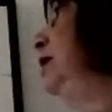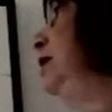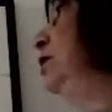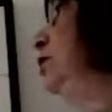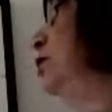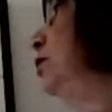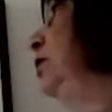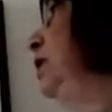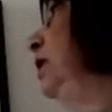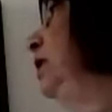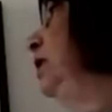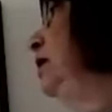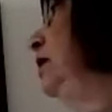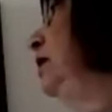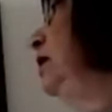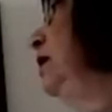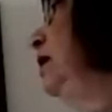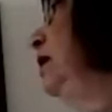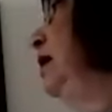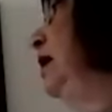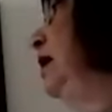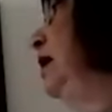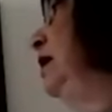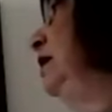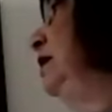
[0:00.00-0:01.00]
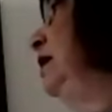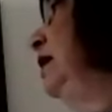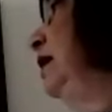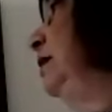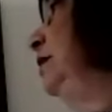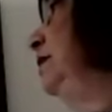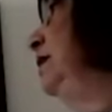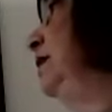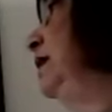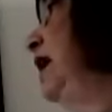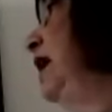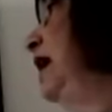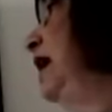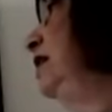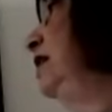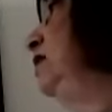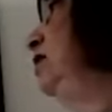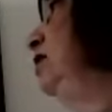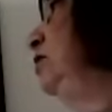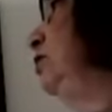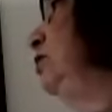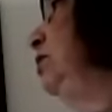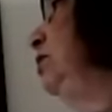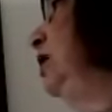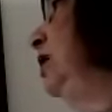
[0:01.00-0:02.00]
squared times s
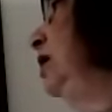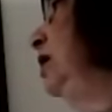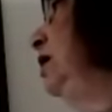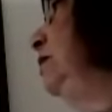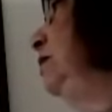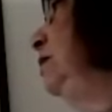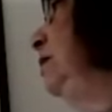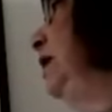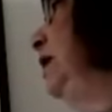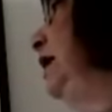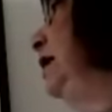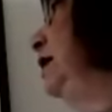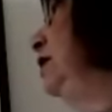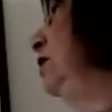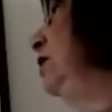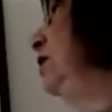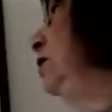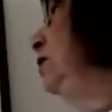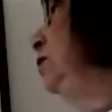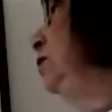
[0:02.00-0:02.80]
squared minus